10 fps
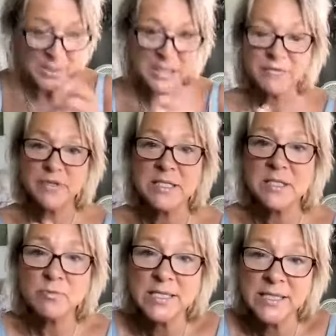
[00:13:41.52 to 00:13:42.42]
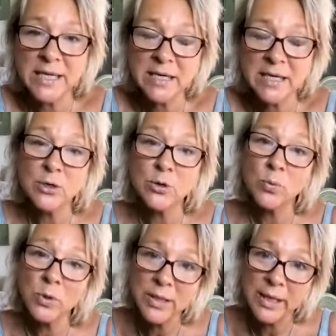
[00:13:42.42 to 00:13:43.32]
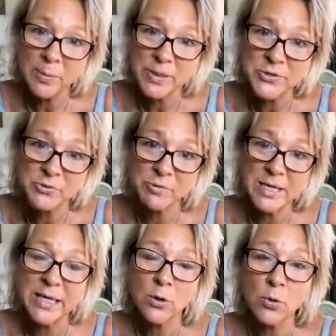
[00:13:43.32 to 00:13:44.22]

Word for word: and if it did resonate and you would like a personal reading,